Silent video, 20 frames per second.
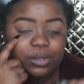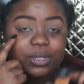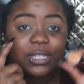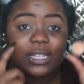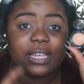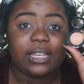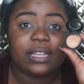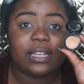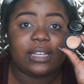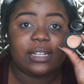
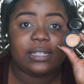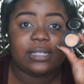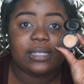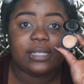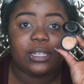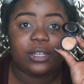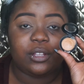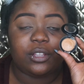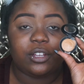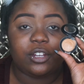Skin
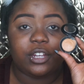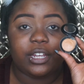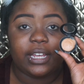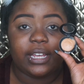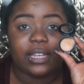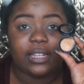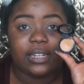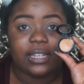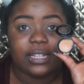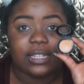Concealer
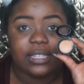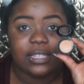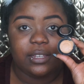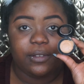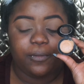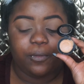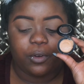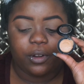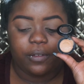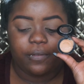in
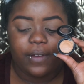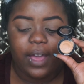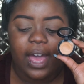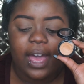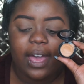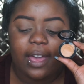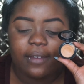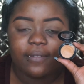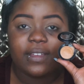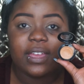
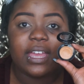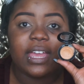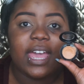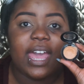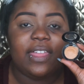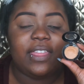NC45,